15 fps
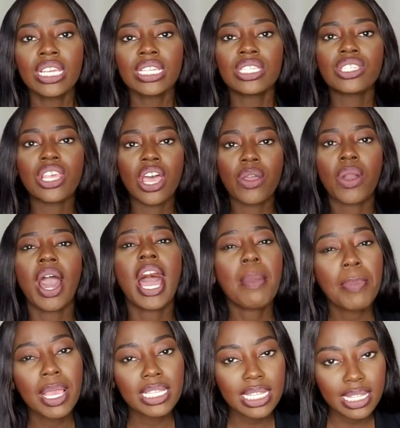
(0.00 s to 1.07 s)
So I
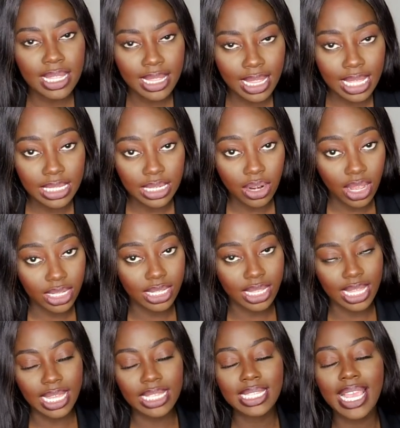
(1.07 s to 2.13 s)
personally think that there's an art to
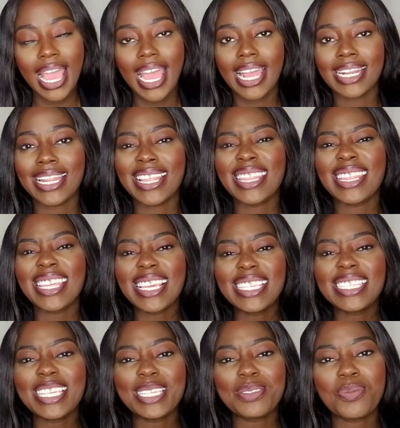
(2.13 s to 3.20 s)
this, and
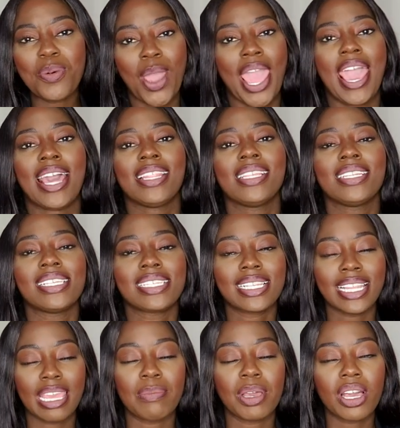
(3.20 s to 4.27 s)
this is where the
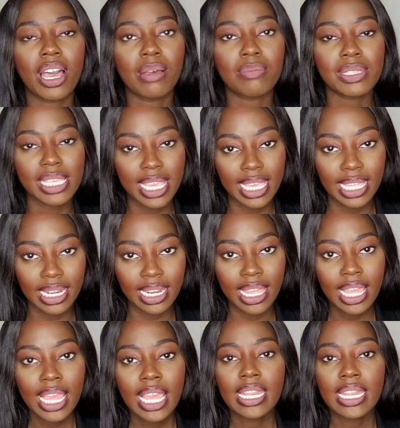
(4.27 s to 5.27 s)
disclaimer comes in.